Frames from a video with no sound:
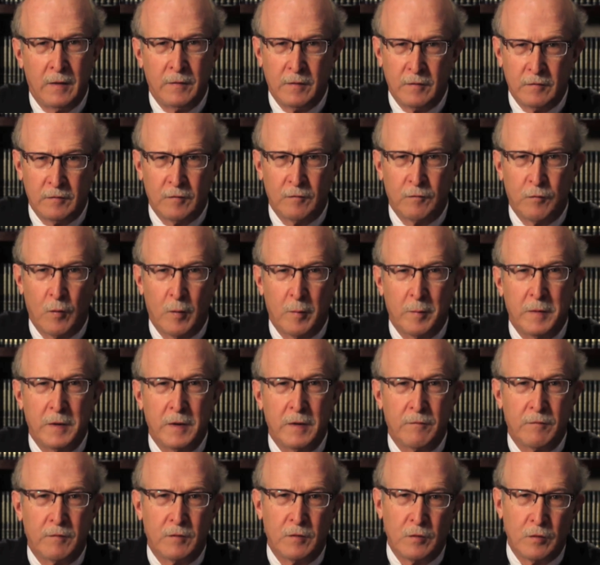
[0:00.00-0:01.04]
and this
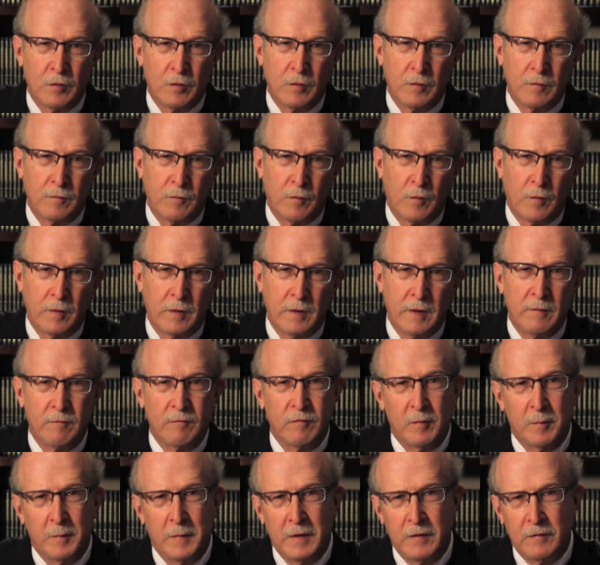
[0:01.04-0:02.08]
deformity of a nerve or
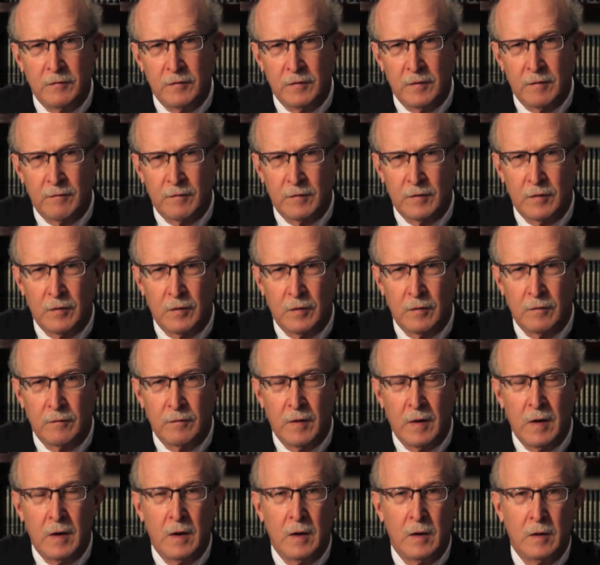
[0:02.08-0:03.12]
inflammation of a
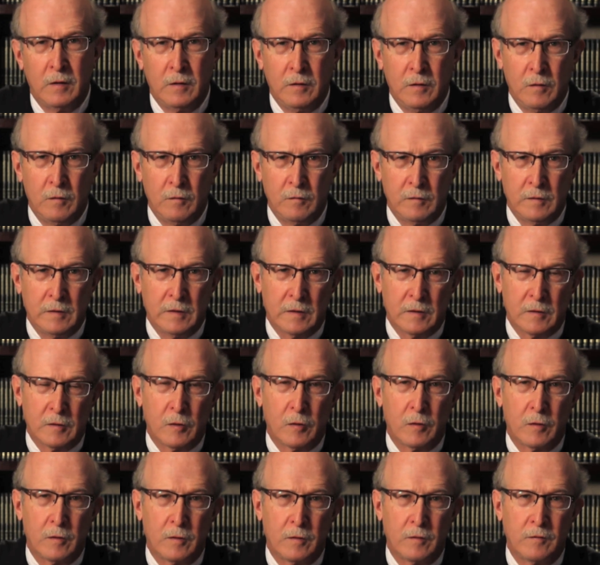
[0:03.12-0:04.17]
nerve usually
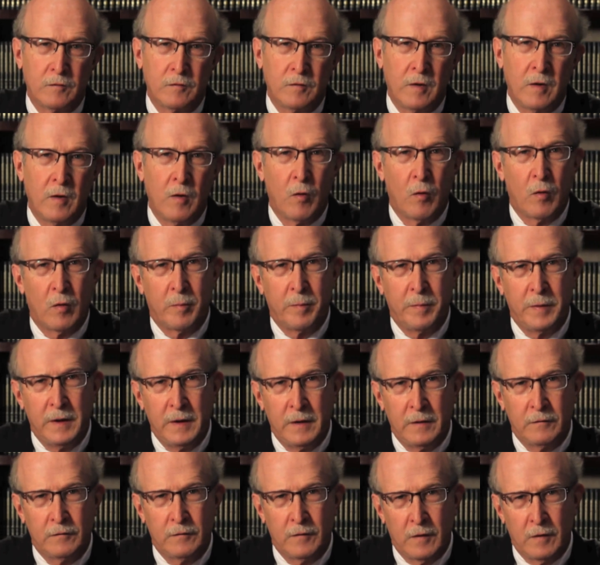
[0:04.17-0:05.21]
occurs or
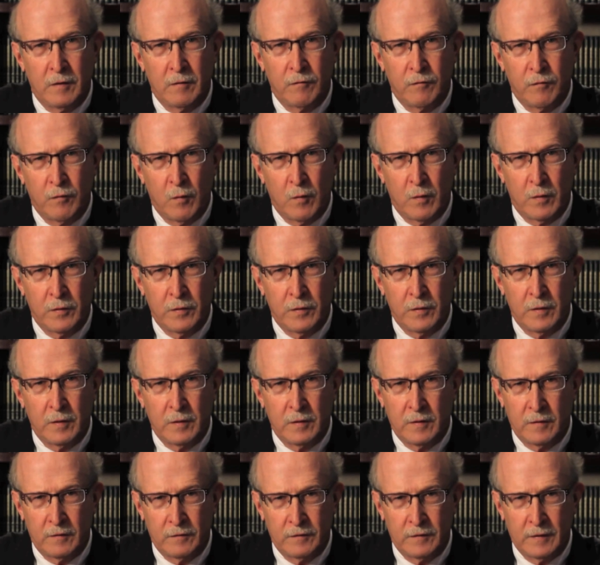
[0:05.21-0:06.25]
peaks in the 4th
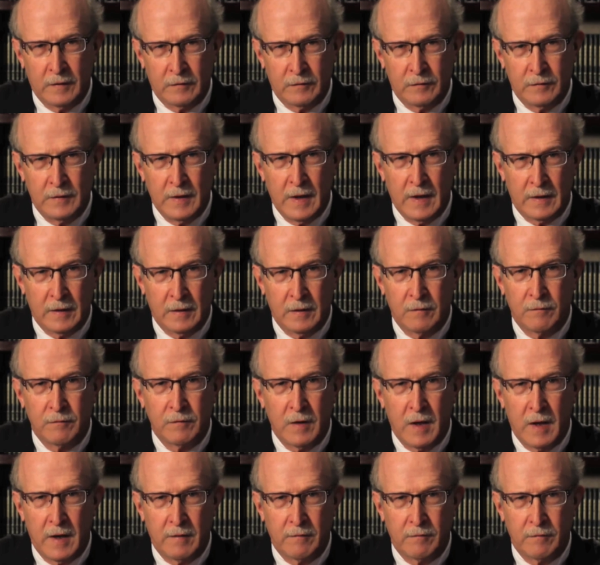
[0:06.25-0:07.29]
to 6th decade
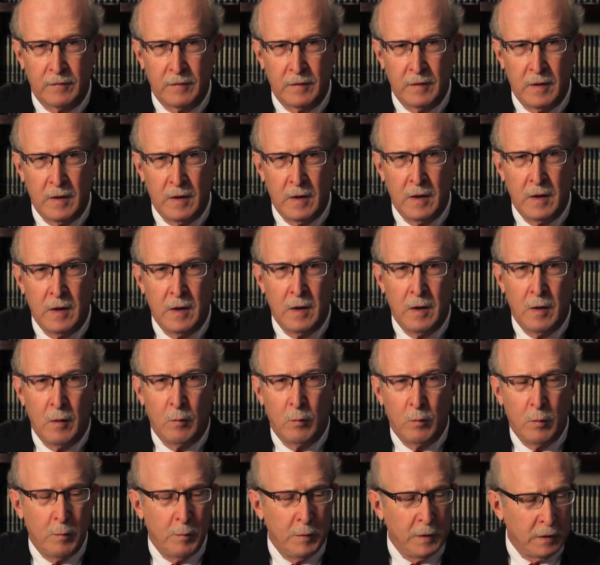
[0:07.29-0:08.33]
of life.
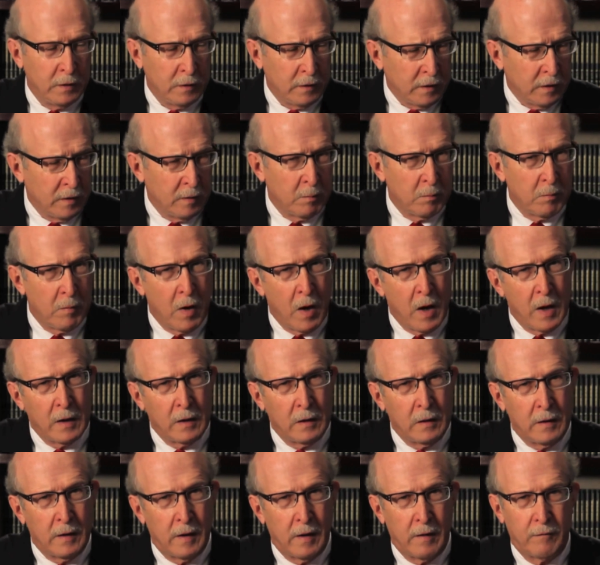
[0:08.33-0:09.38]
When we look at a
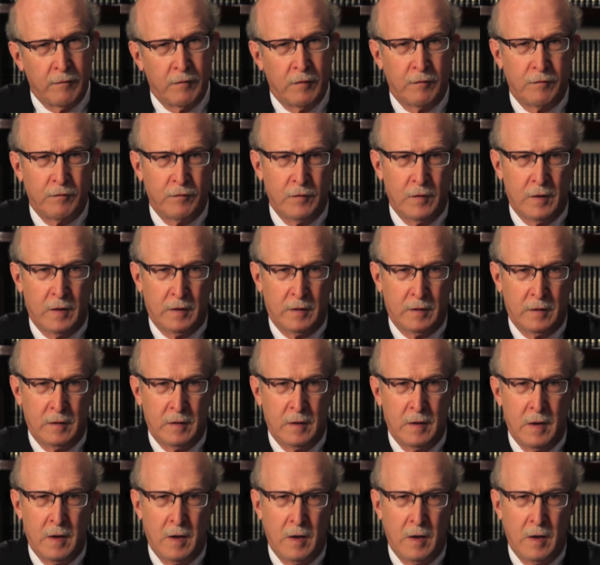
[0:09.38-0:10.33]
model of the foot,